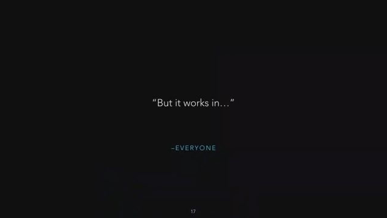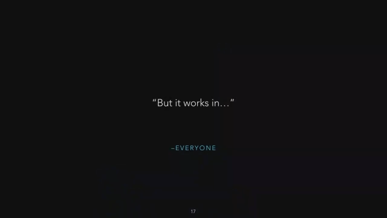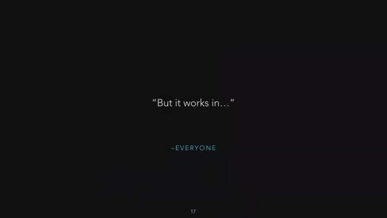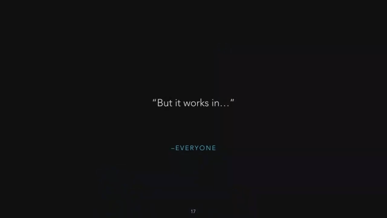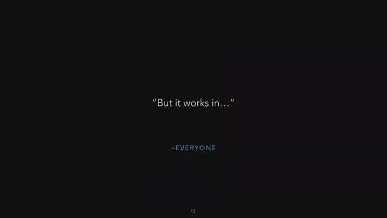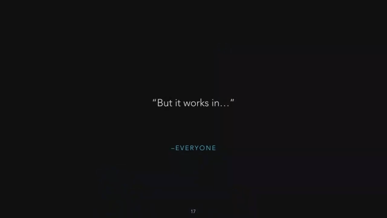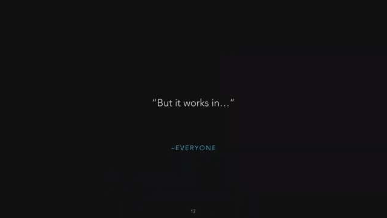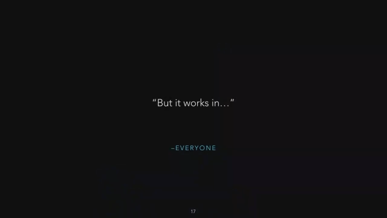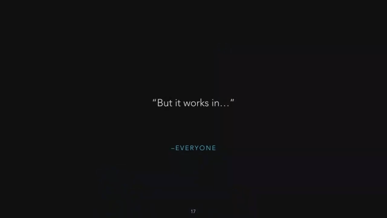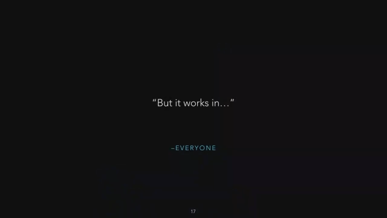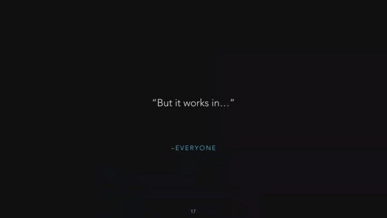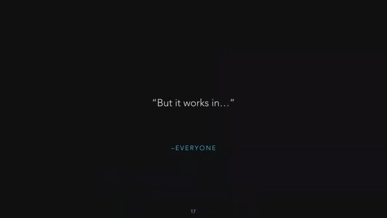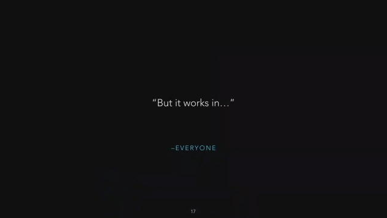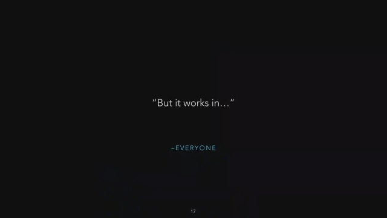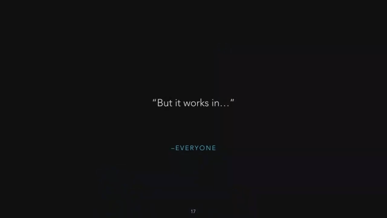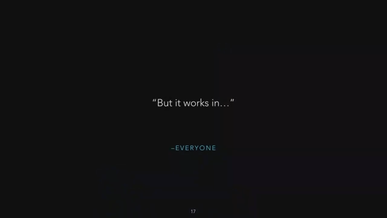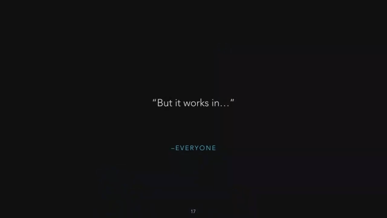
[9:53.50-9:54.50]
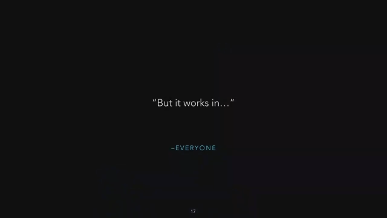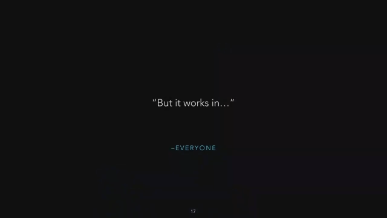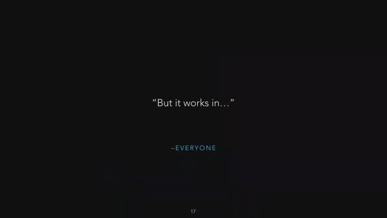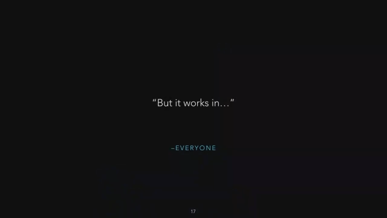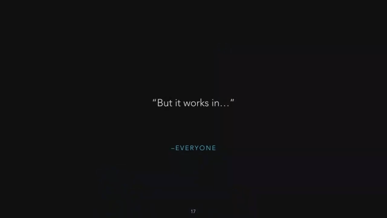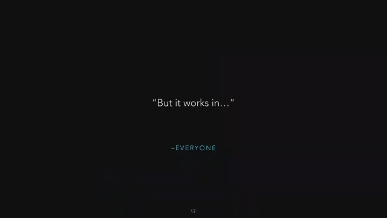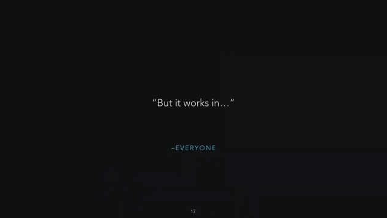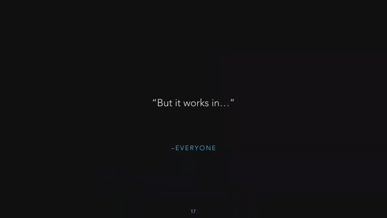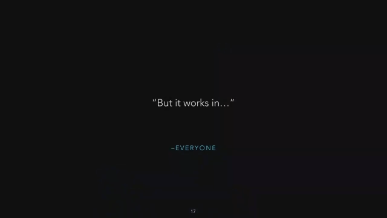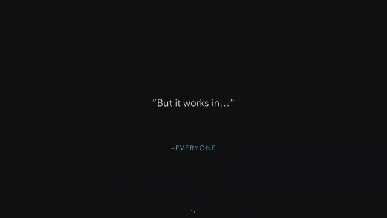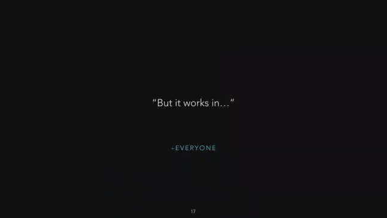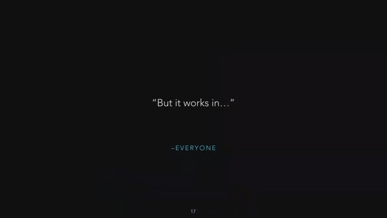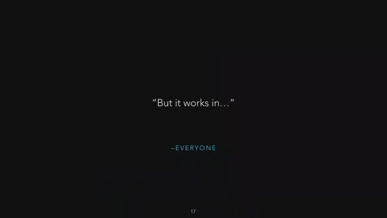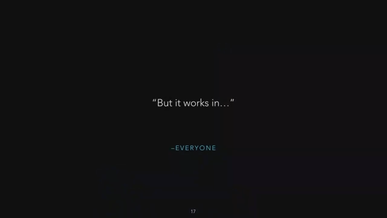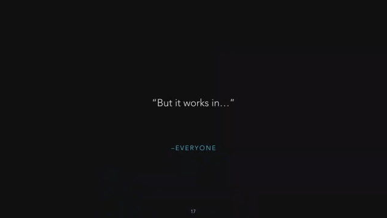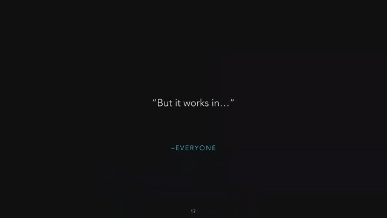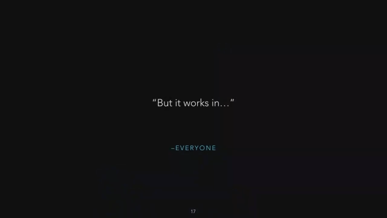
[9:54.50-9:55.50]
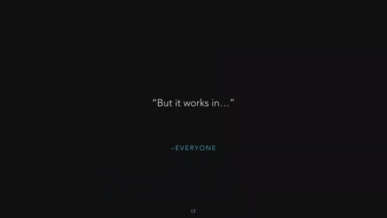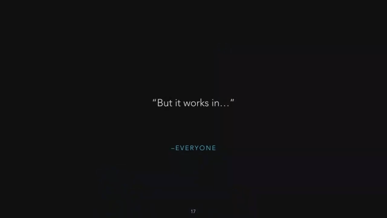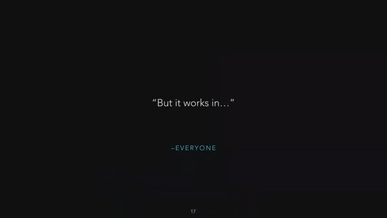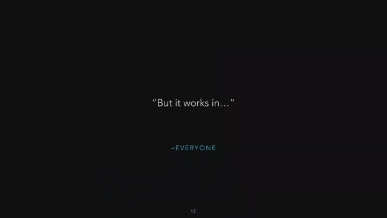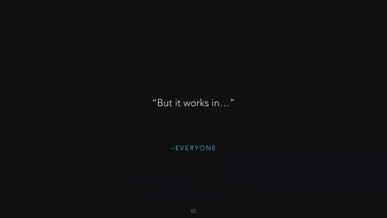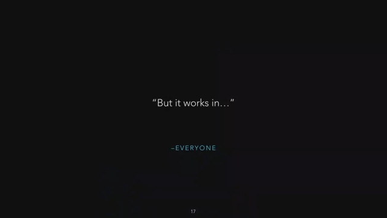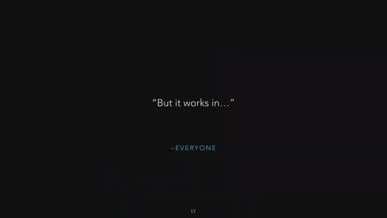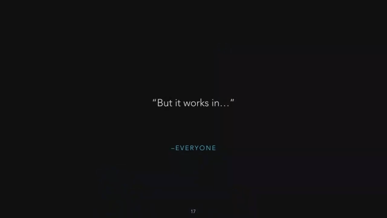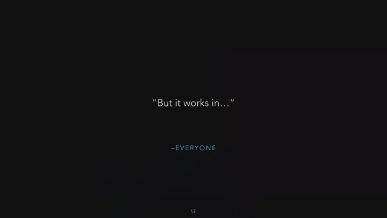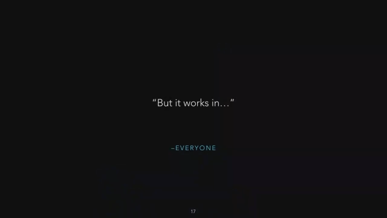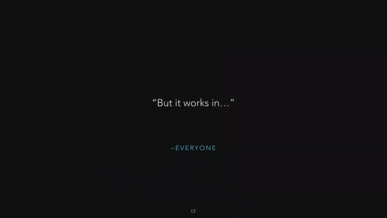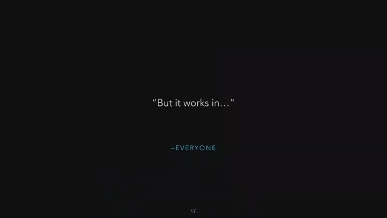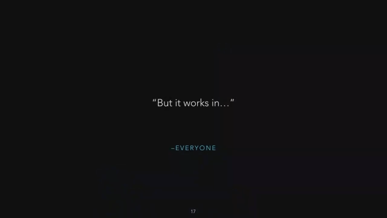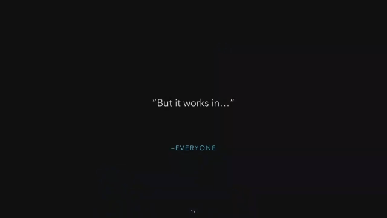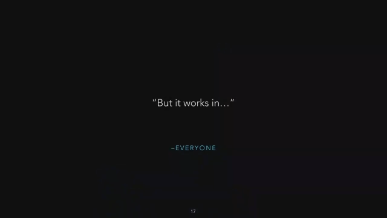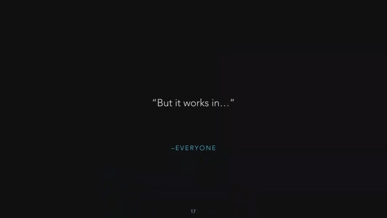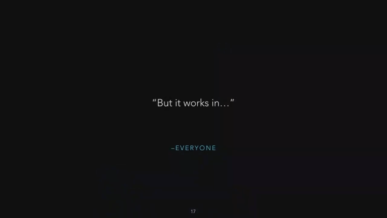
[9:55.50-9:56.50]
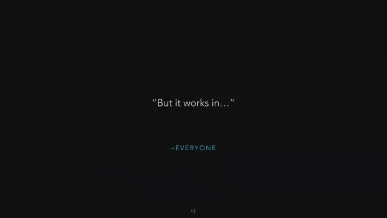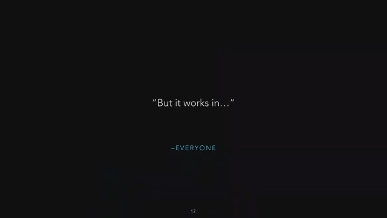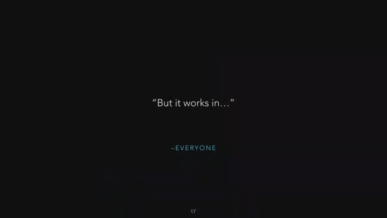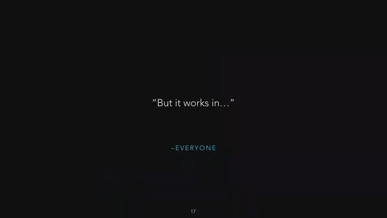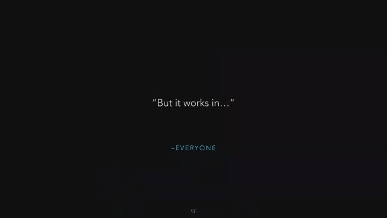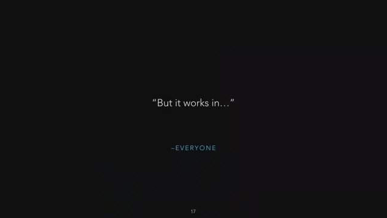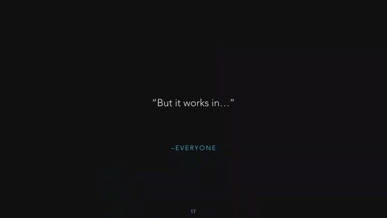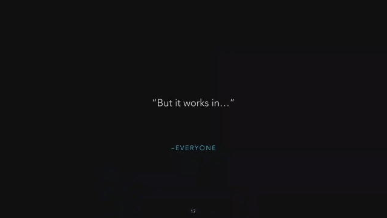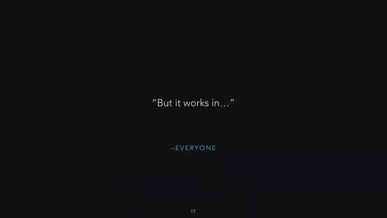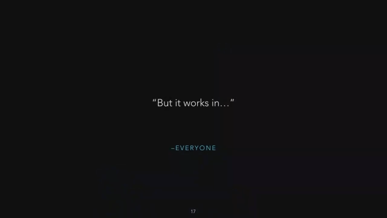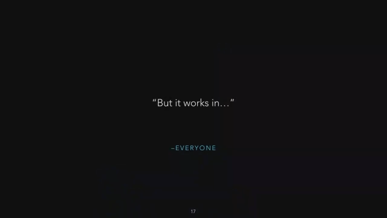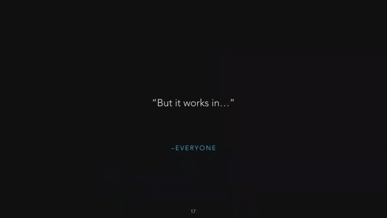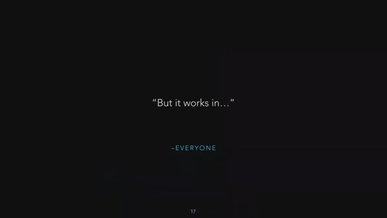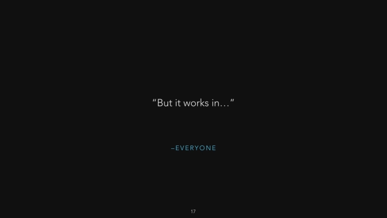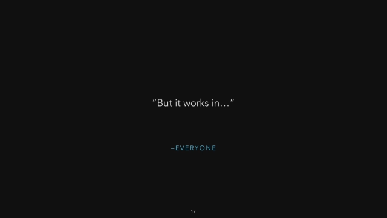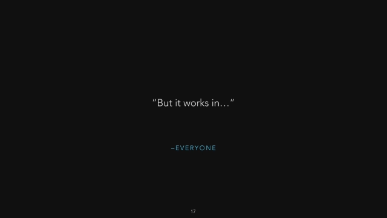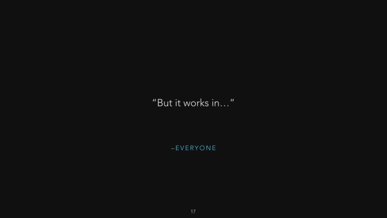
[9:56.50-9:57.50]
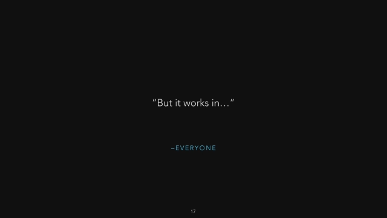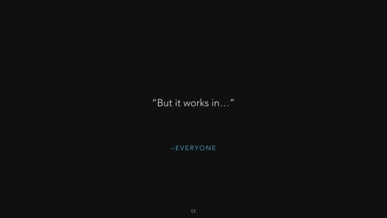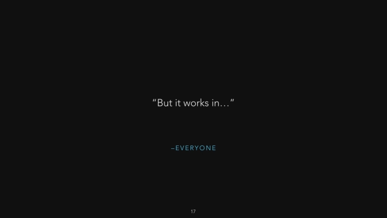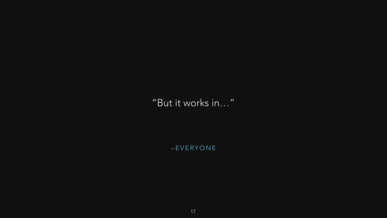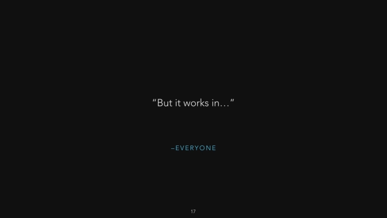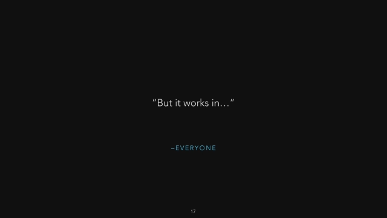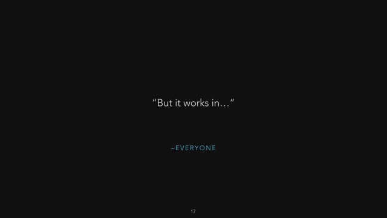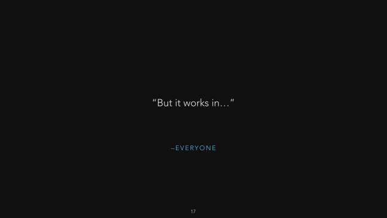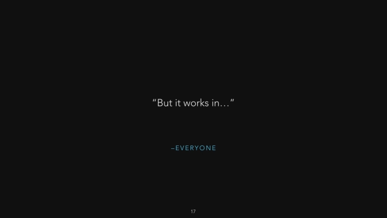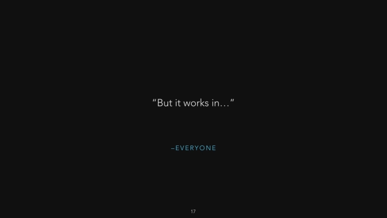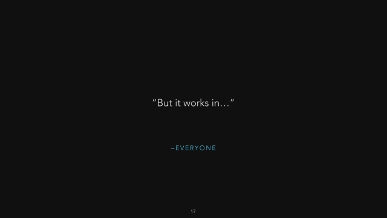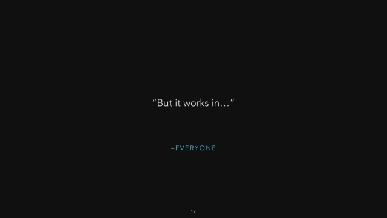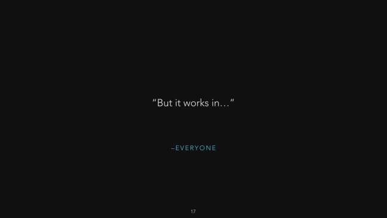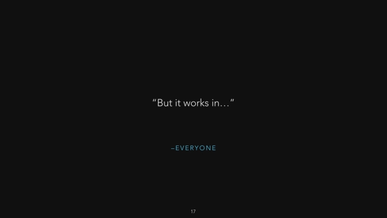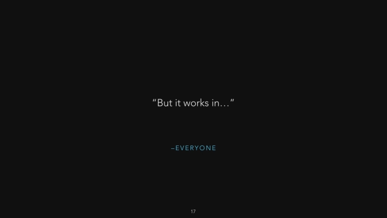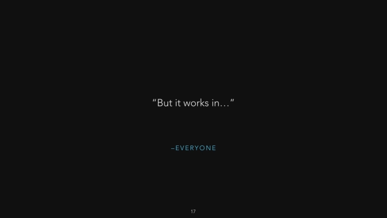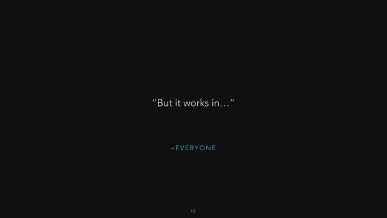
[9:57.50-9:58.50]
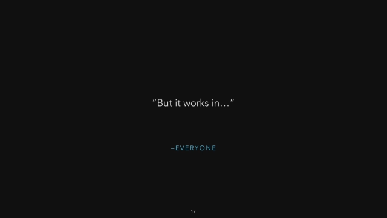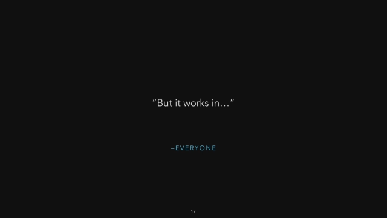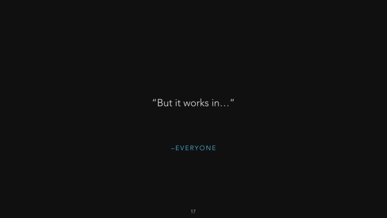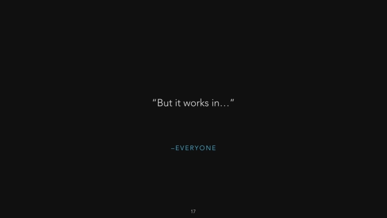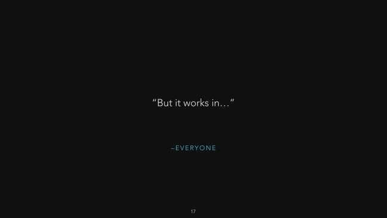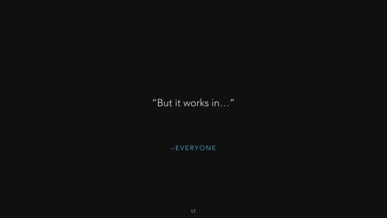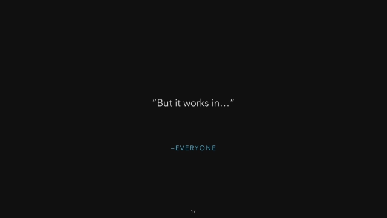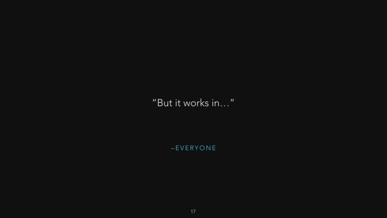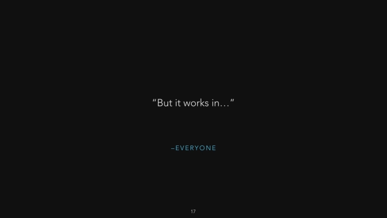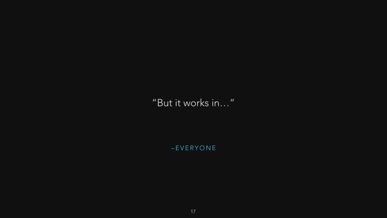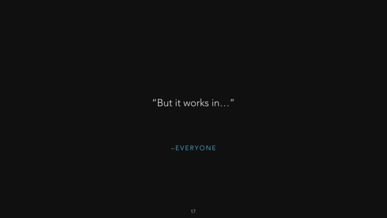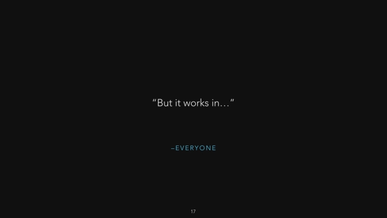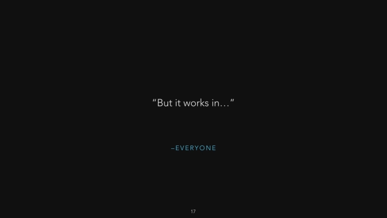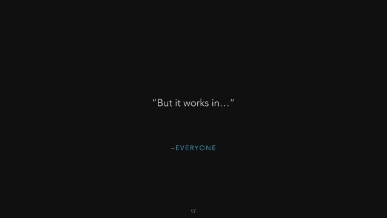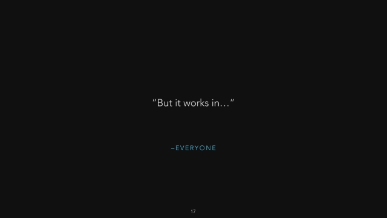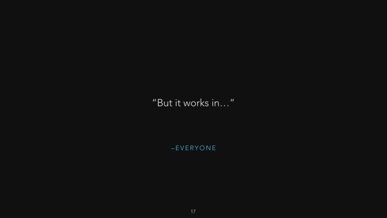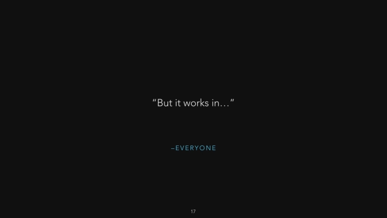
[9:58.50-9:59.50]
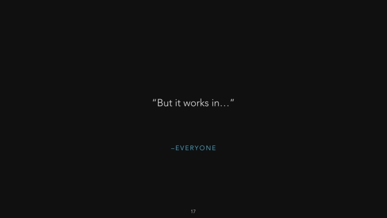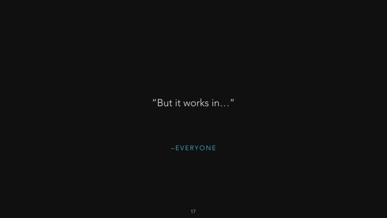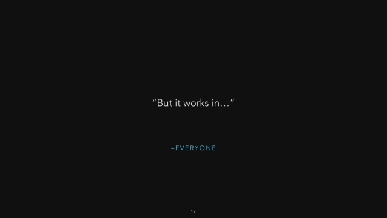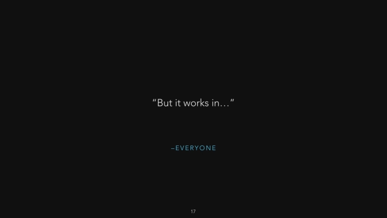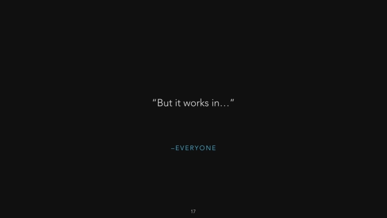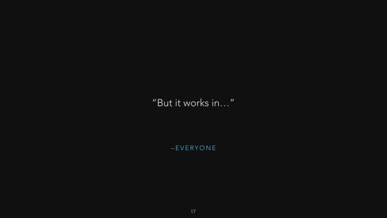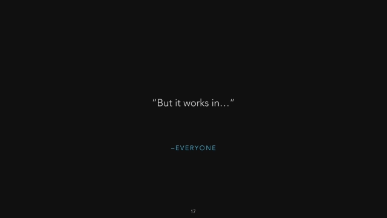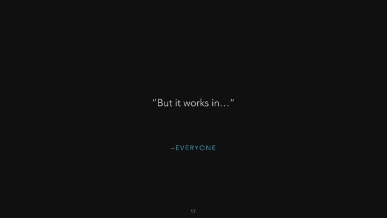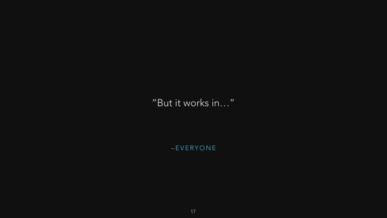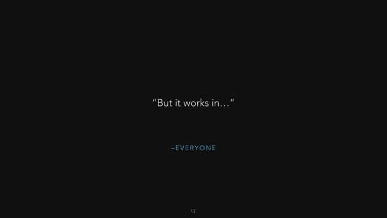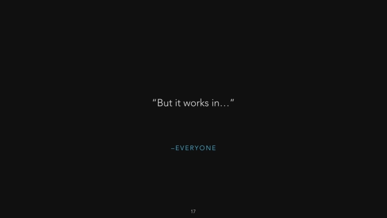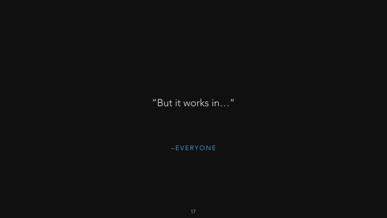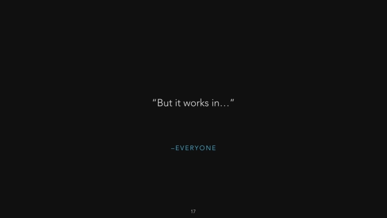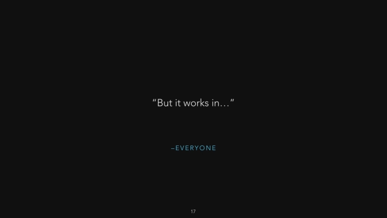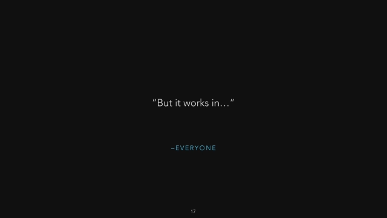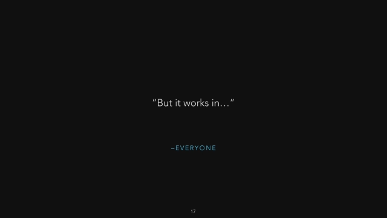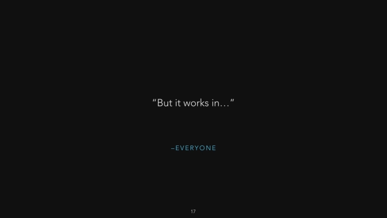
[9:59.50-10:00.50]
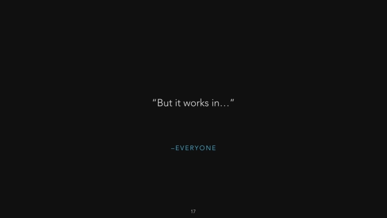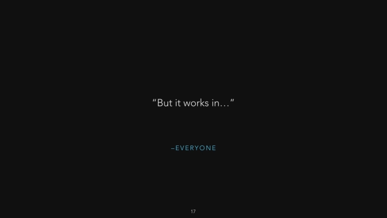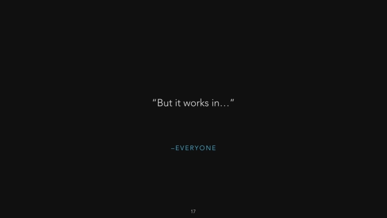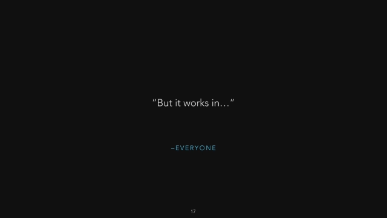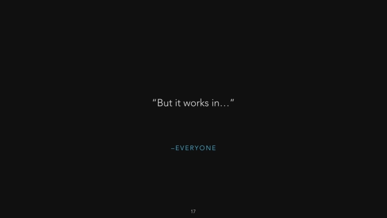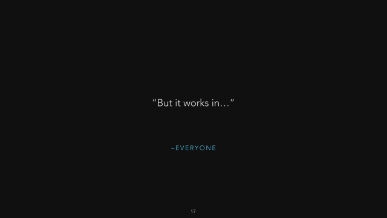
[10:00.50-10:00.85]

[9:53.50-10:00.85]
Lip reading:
(no speaker visible)